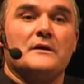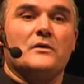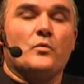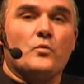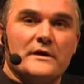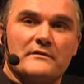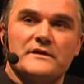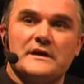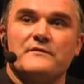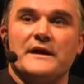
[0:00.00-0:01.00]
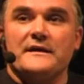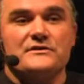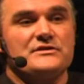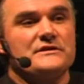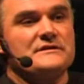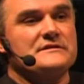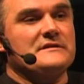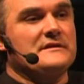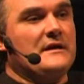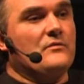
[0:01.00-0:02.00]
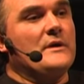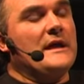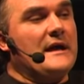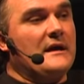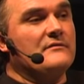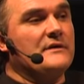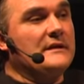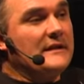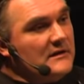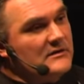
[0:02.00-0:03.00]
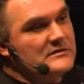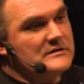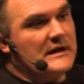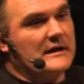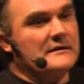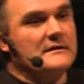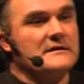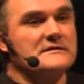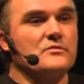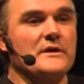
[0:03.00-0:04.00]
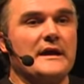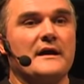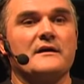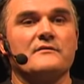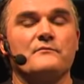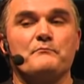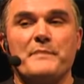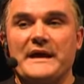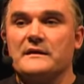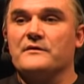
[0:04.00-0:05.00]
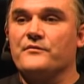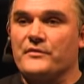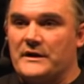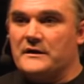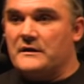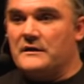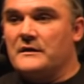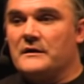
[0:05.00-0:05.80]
One of the advantages that we have in Liechtenstein is we have Bank Frick,